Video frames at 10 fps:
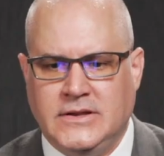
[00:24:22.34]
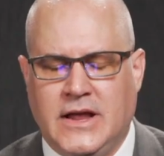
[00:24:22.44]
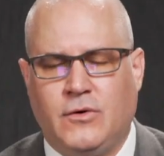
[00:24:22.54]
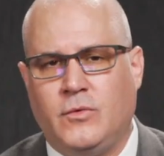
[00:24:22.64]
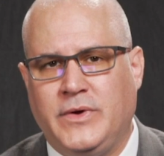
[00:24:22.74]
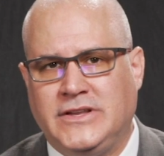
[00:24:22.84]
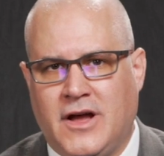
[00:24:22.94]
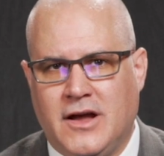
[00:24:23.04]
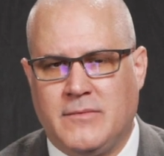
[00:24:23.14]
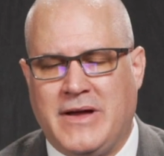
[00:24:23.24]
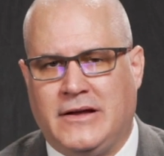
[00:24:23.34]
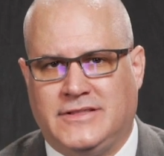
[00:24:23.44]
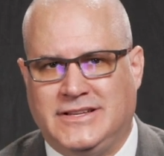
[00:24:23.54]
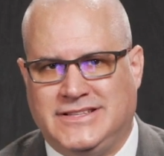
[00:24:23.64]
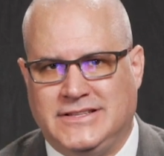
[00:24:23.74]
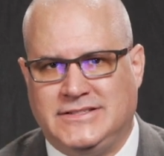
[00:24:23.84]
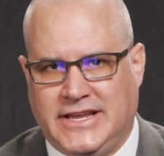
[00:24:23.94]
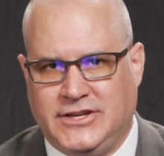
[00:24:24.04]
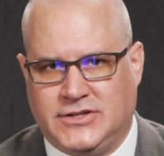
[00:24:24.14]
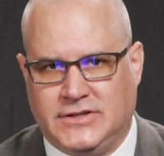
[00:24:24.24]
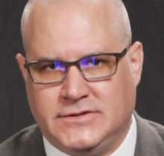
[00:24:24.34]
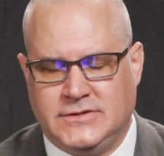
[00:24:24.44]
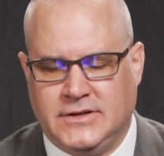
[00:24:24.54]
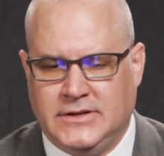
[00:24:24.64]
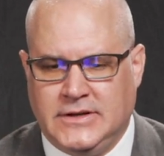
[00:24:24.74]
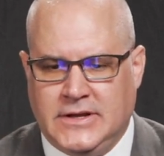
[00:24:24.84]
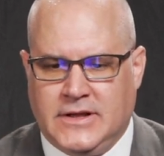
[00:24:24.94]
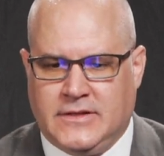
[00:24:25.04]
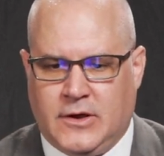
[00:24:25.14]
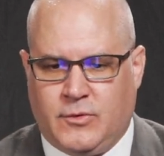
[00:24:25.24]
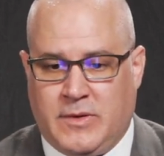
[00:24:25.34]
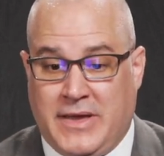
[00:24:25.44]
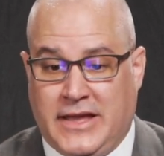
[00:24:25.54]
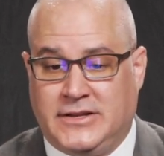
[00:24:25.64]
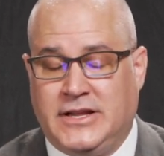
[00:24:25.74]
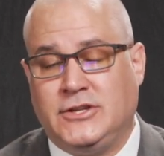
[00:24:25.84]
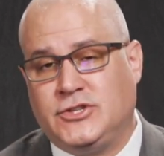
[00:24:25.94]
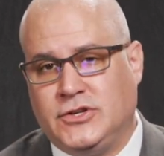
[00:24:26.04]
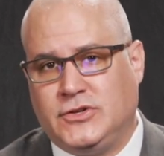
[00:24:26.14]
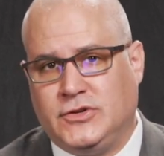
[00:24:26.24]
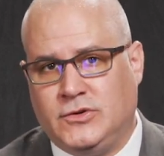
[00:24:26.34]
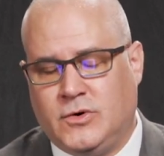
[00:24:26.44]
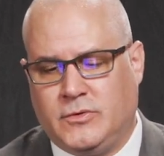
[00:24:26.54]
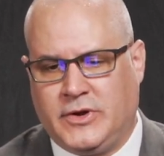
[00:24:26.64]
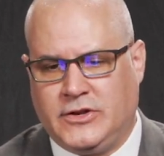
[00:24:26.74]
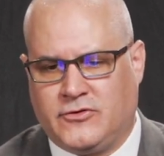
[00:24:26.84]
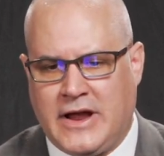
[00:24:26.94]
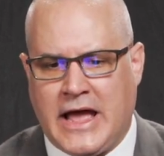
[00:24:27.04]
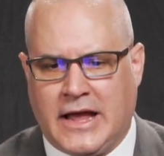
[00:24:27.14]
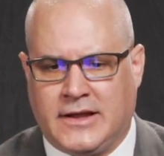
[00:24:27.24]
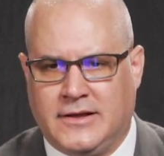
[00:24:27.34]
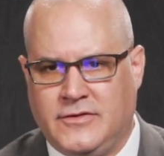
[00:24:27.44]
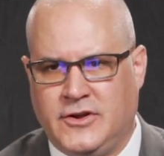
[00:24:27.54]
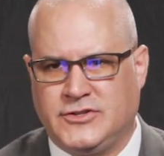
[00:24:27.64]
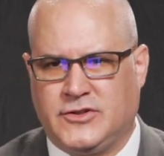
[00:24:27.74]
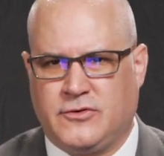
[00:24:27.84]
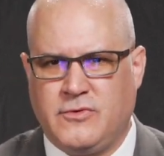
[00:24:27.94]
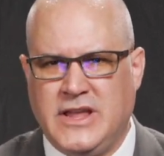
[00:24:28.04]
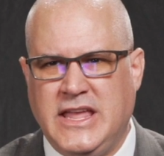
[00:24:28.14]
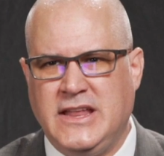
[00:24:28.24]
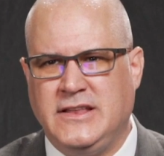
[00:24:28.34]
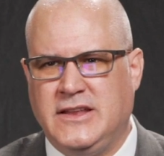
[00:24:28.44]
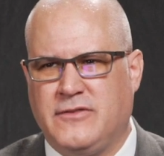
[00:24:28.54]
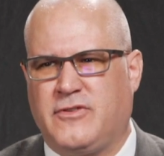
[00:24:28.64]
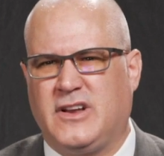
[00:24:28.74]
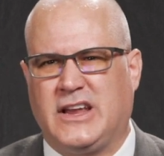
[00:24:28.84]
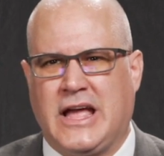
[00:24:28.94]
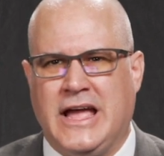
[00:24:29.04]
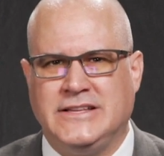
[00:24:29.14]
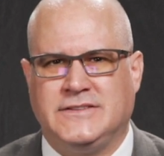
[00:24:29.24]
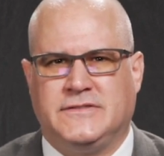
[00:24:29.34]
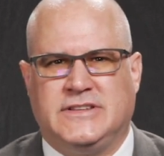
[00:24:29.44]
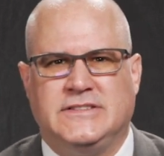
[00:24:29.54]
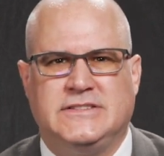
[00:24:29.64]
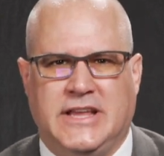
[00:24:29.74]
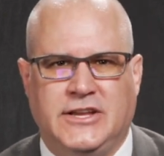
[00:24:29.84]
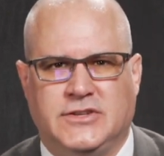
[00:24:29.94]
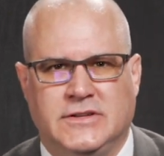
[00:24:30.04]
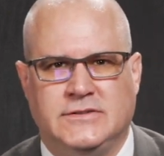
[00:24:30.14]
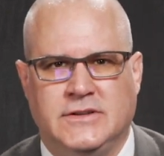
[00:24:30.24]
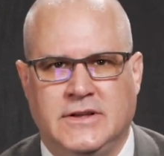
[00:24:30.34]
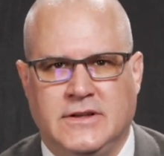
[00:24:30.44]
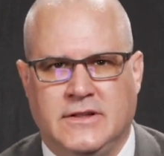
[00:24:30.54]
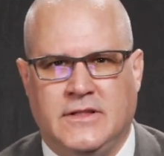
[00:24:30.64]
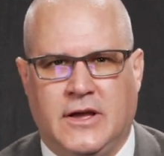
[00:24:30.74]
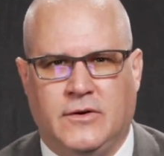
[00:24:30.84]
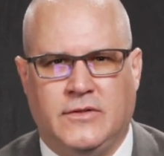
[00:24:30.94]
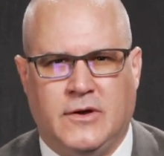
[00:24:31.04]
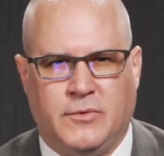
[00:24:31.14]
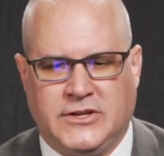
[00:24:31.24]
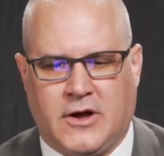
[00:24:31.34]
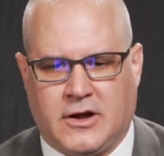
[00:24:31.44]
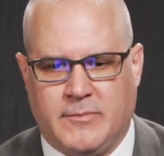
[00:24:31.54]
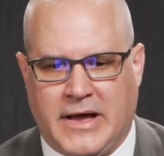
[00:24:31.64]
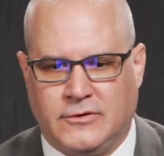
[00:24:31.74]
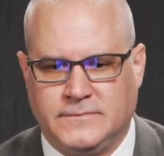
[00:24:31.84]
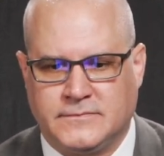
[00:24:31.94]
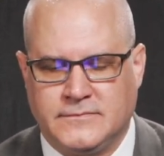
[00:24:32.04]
Now, when we talk about the sensations that we pay attention to when we track, there's 3 different kinds of sensations that we talk about.